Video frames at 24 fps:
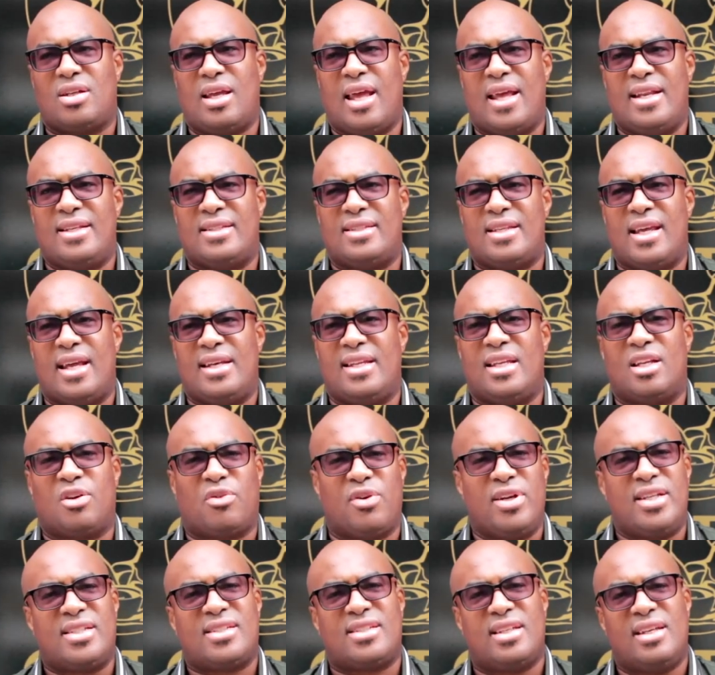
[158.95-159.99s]
and and
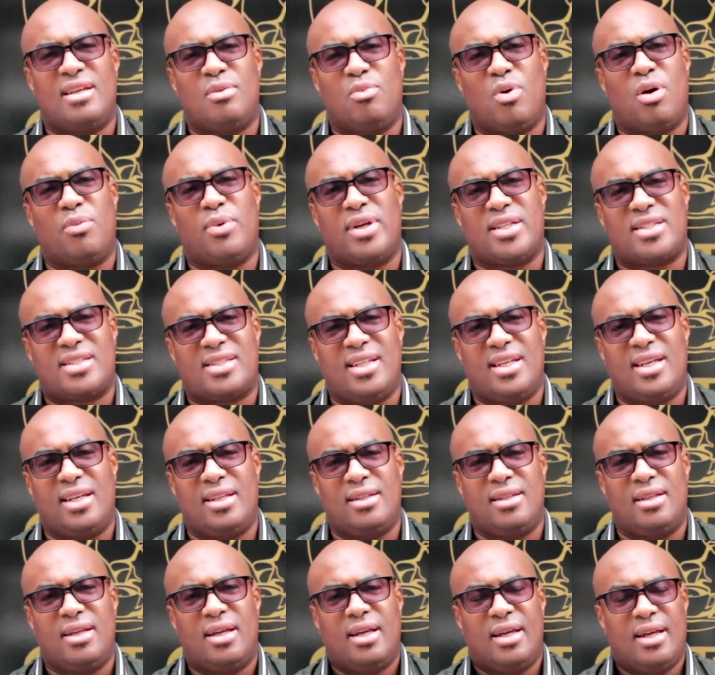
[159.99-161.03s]
increasingly, what we're
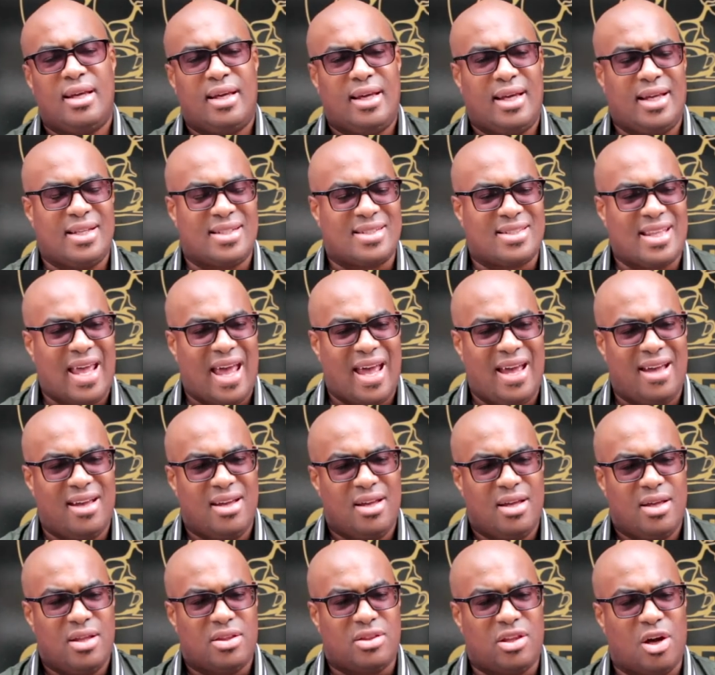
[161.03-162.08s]
seeing is that
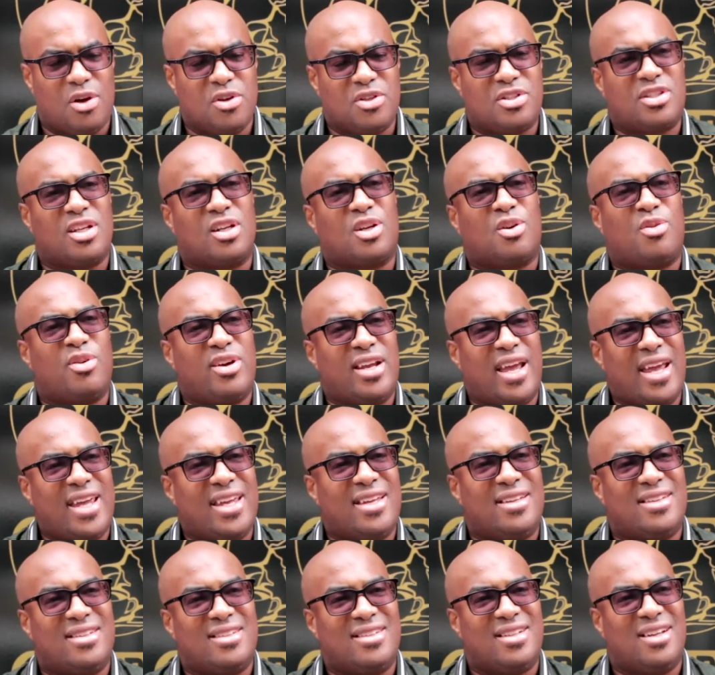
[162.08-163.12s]
those that
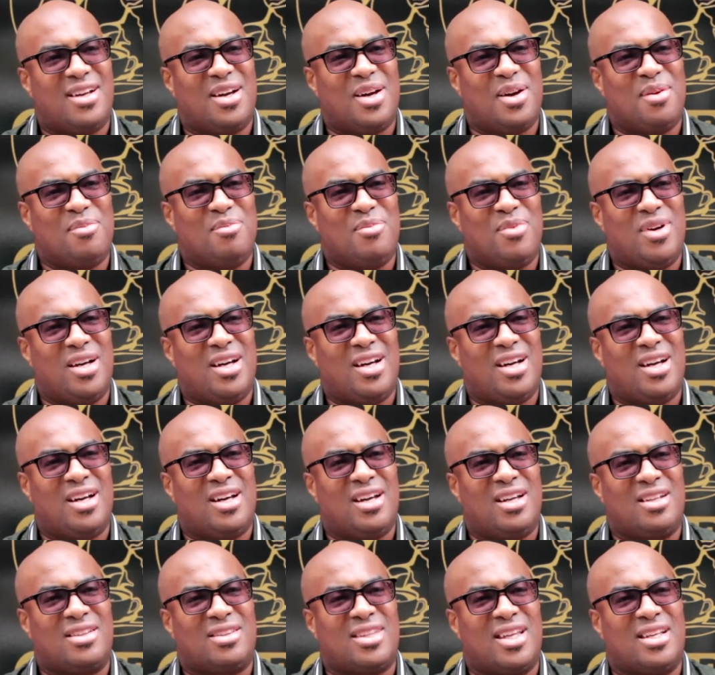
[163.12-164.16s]
create um,
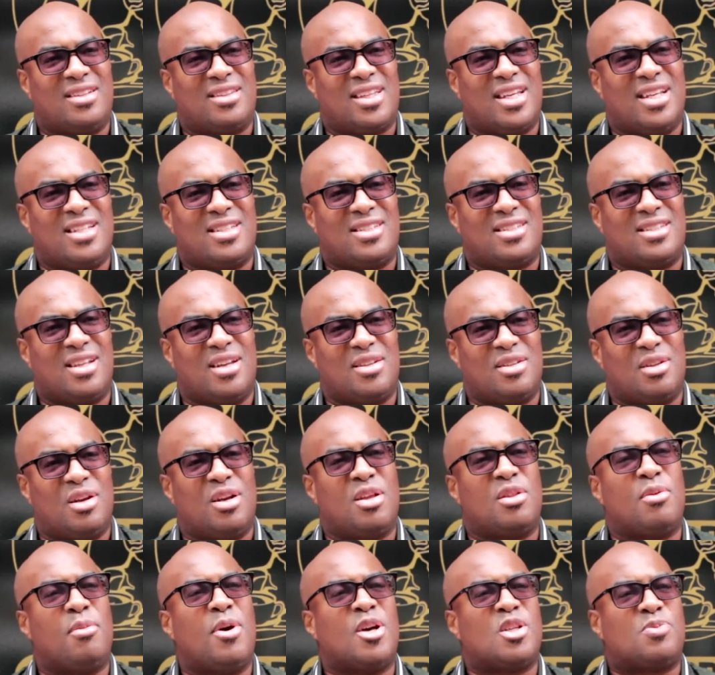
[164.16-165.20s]
uh, the, these, the, you
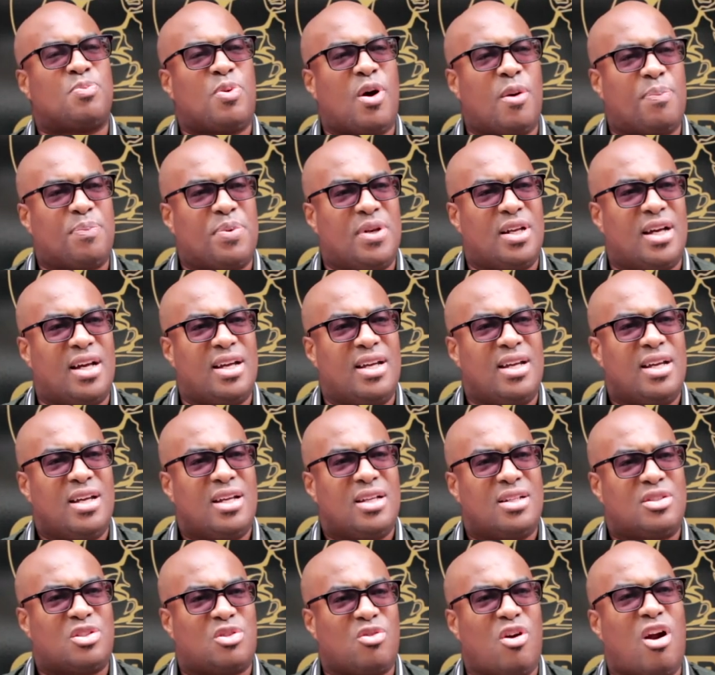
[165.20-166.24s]
know, the most popular
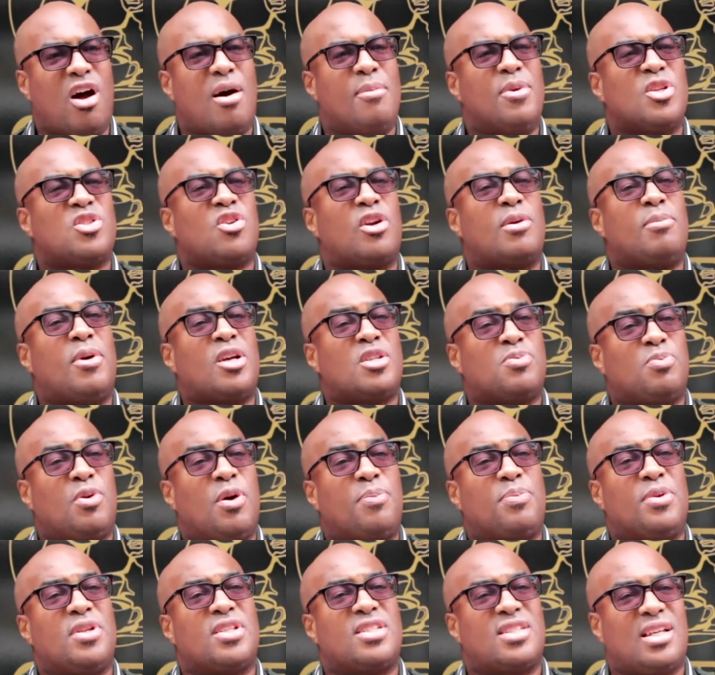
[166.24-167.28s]
dramas or the most
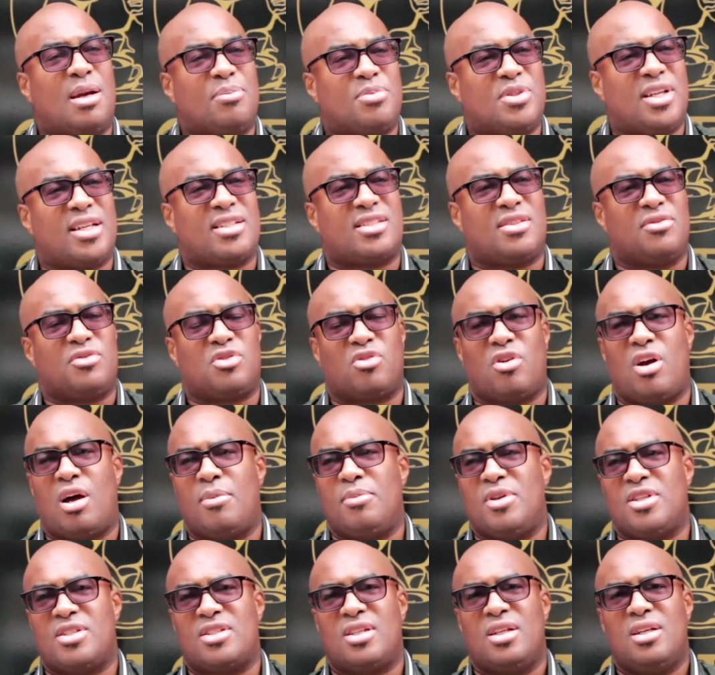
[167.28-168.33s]
popular subjects of
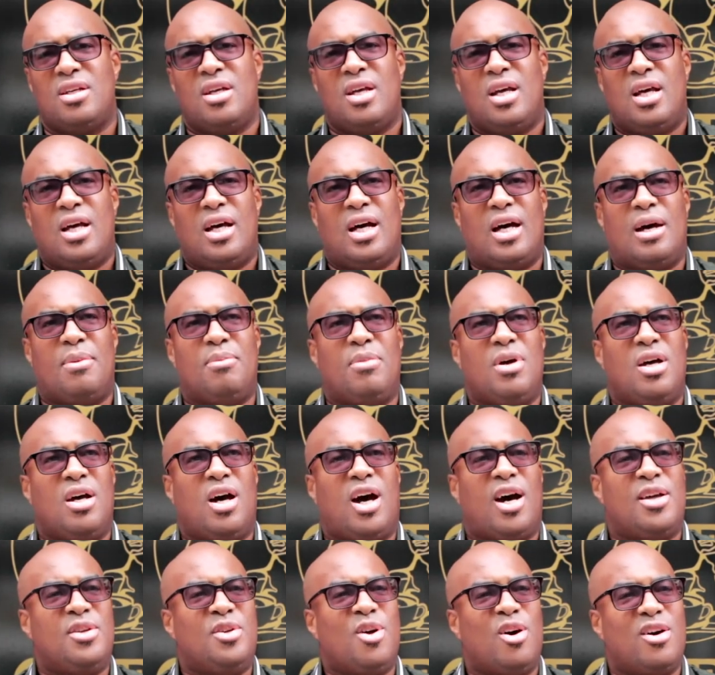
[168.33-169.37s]
dramas um,
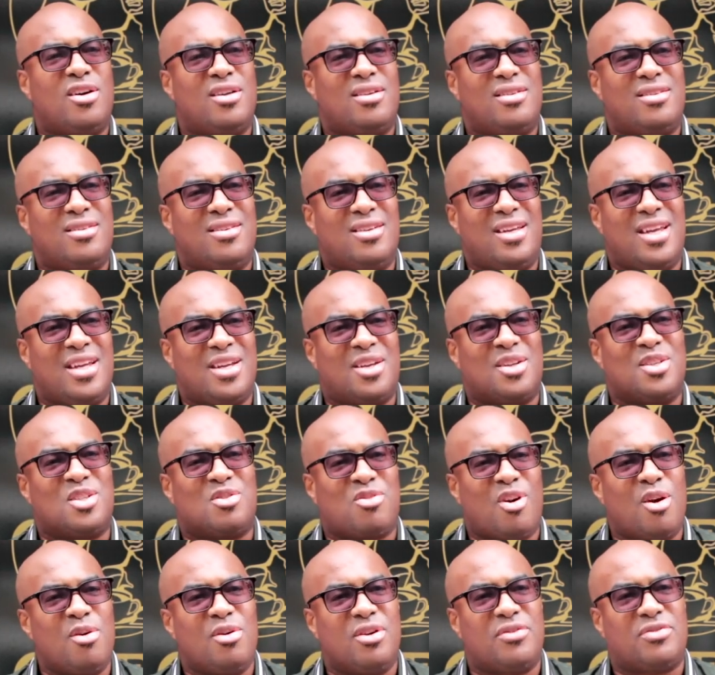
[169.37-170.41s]
are not in
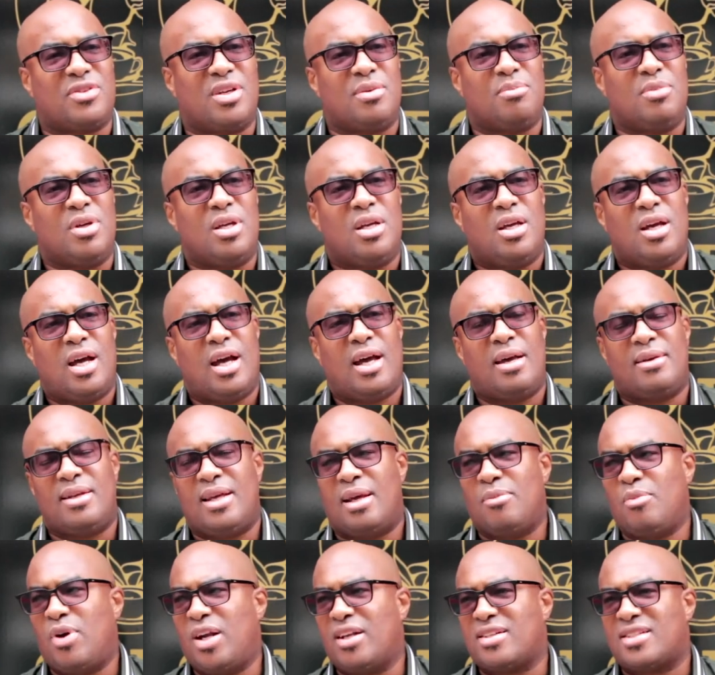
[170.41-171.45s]
control of them. And,
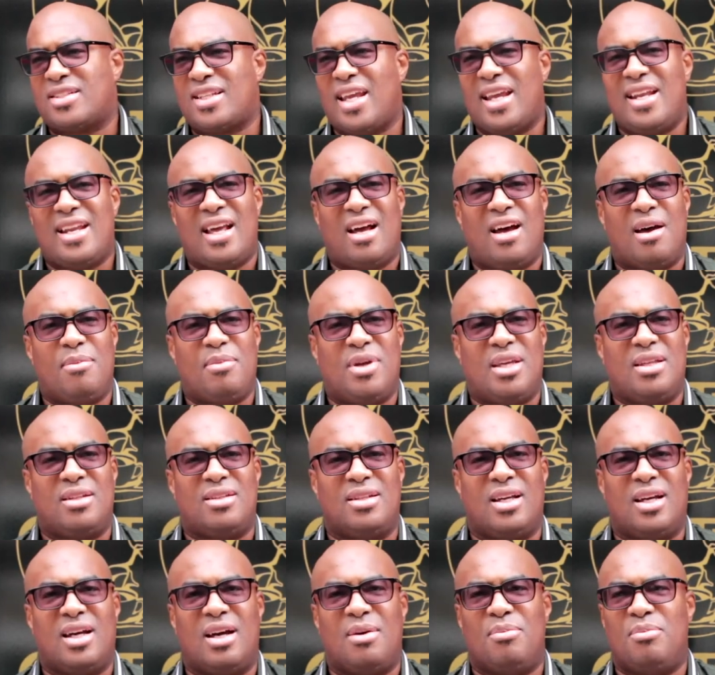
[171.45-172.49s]
and when I say that, I
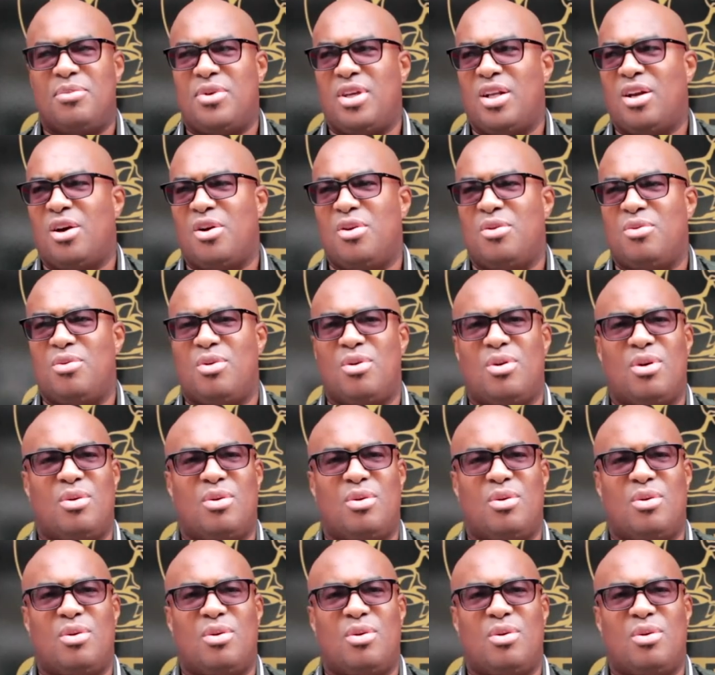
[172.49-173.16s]
mean, um, you know,